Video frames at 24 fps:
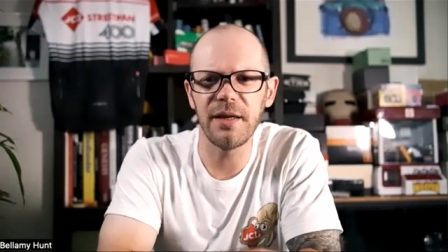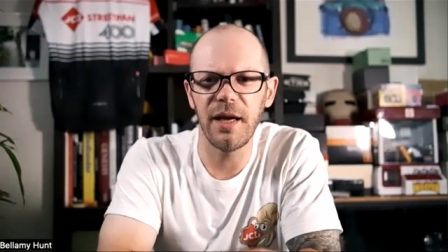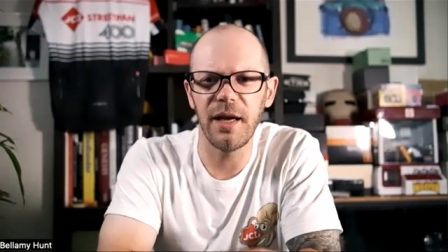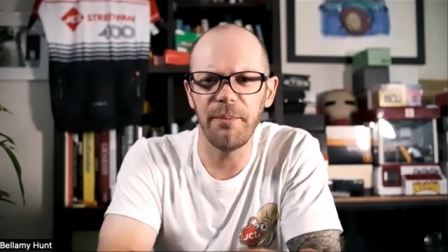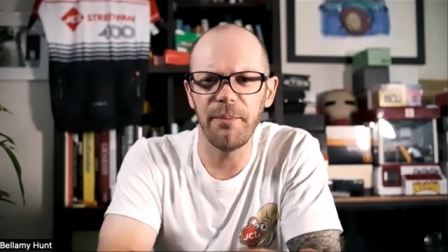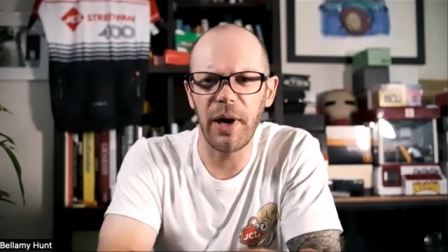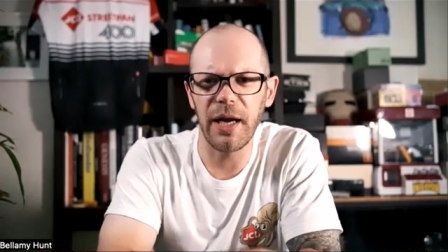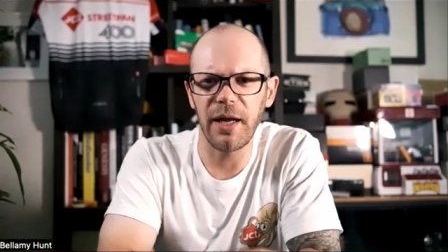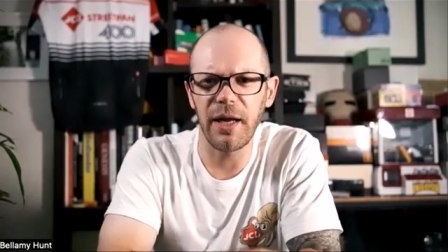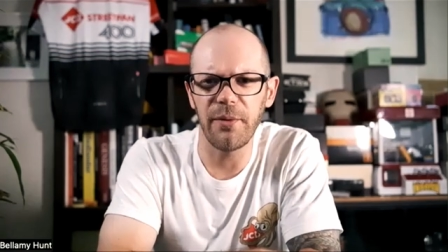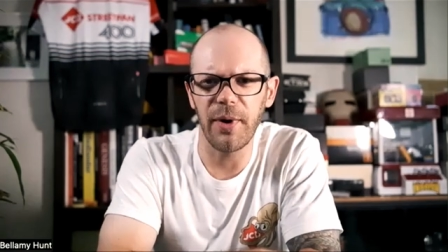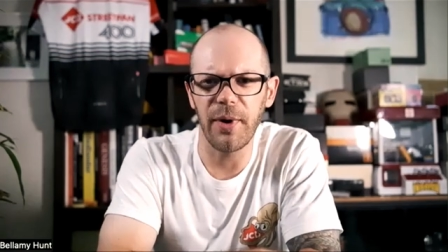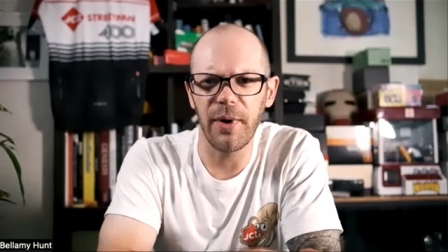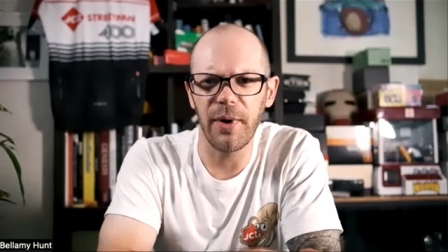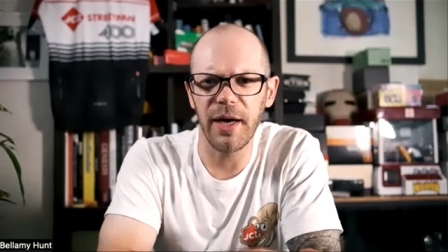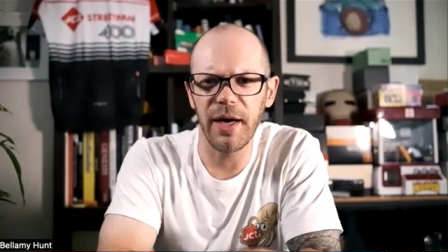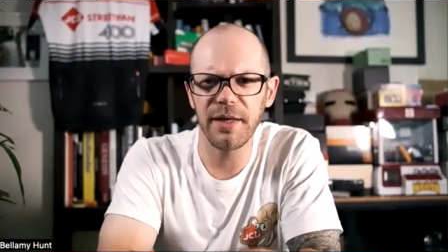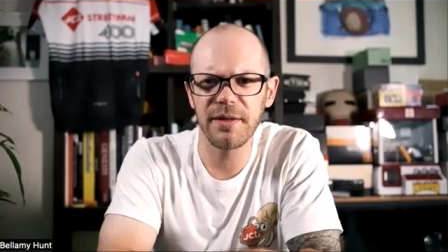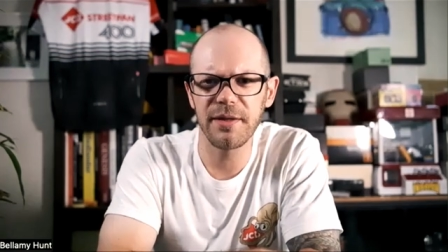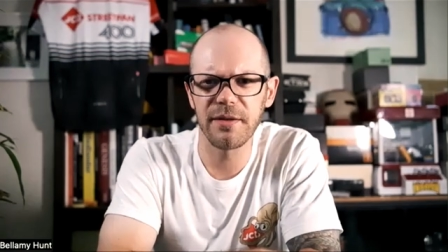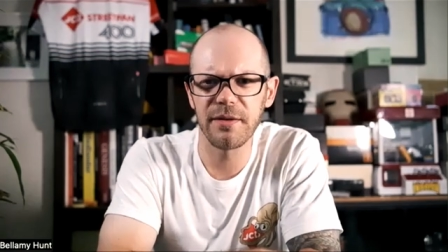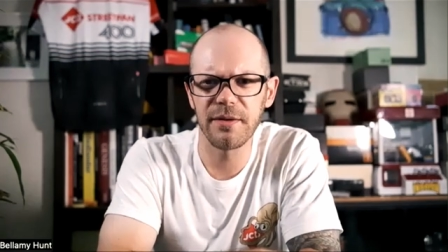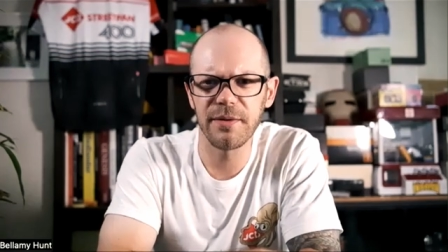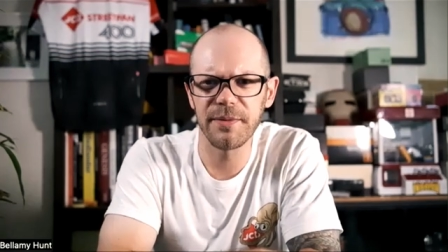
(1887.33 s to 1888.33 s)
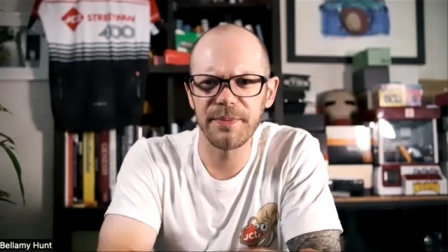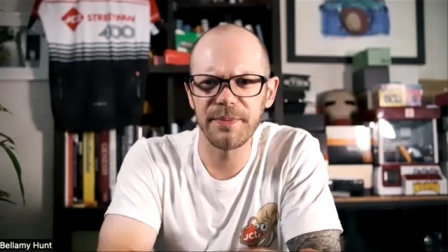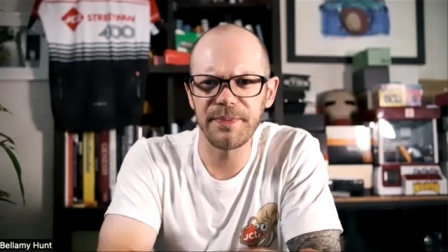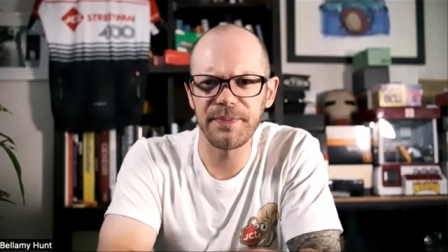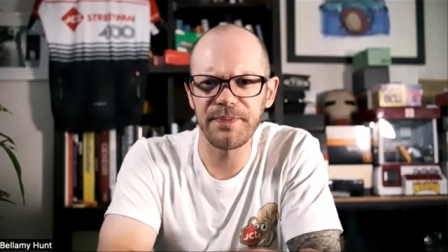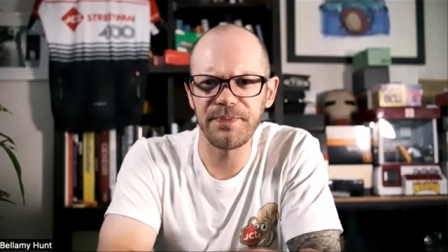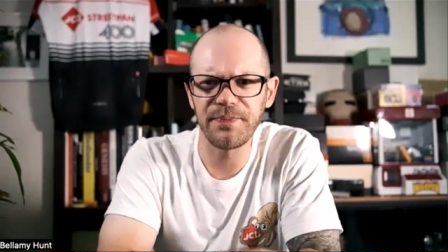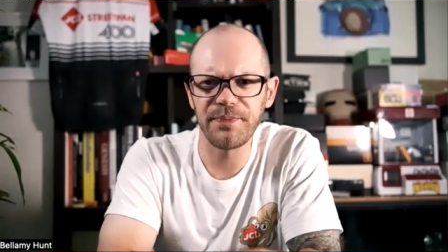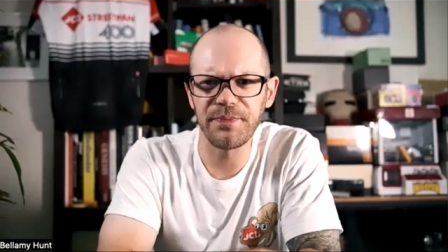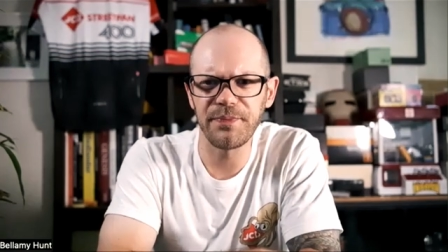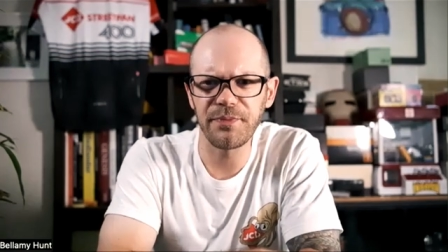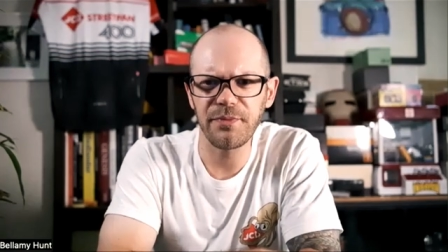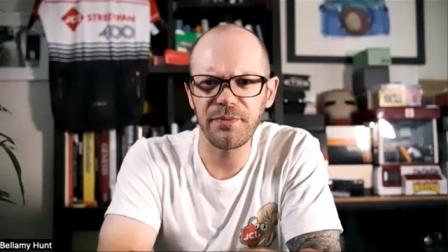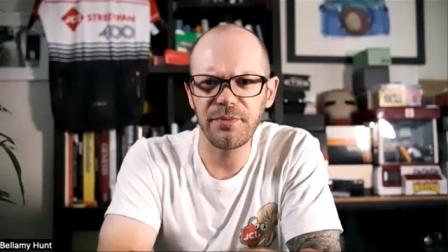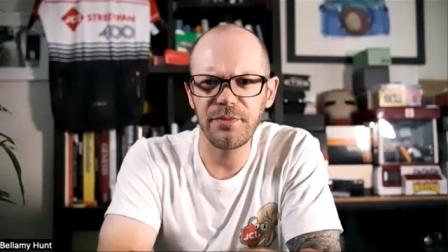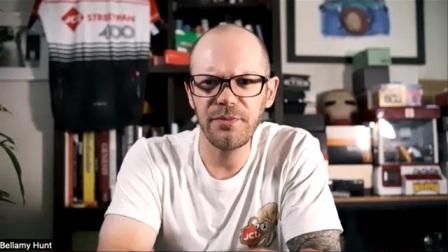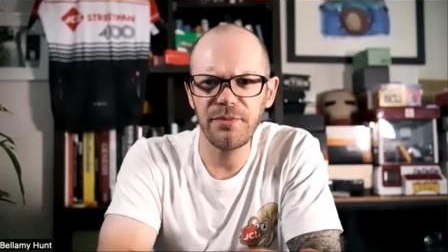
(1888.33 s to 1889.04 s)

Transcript: in many ways. Mm.